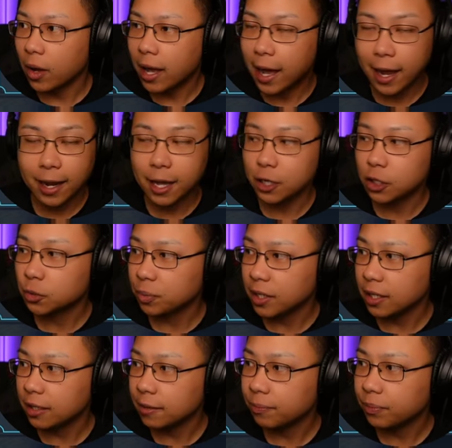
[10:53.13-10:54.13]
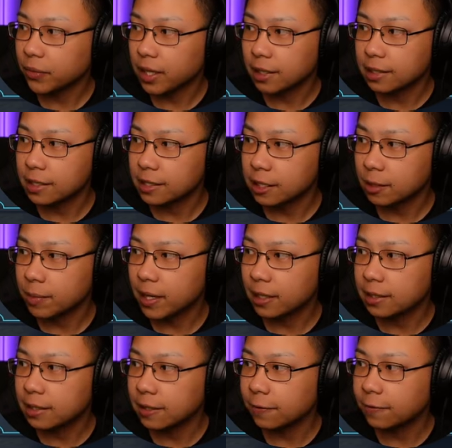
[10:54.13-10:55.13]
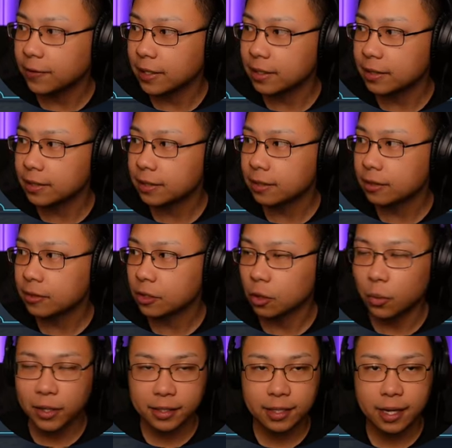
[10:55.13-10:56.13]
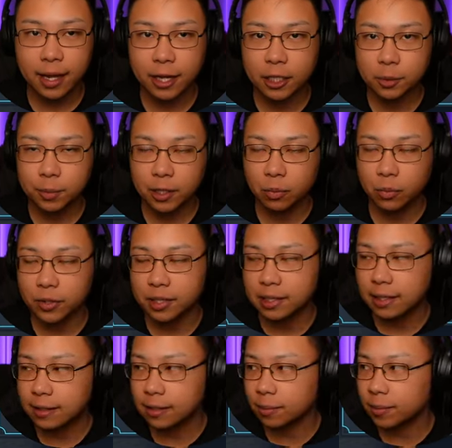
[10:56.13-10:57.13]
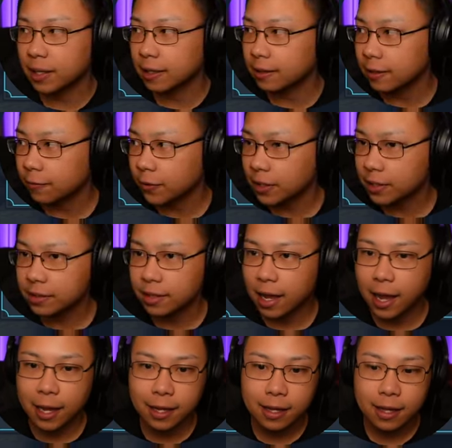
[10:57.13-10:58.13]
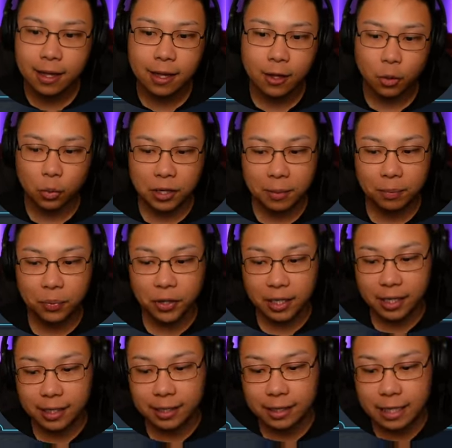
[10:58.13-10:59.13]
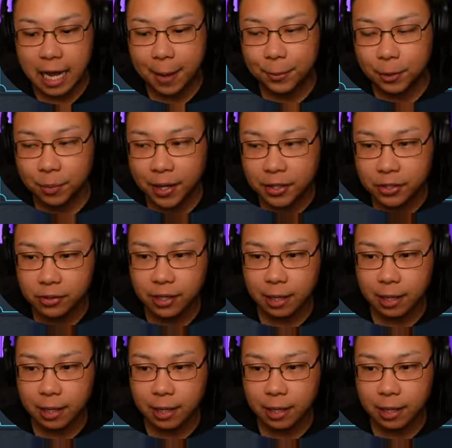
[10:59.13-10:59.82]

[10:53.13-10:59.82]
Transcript: high HP, a decent amount of defense. So what is high HP and what's a decent amount of defense? When I'm putting it in the optimizer, I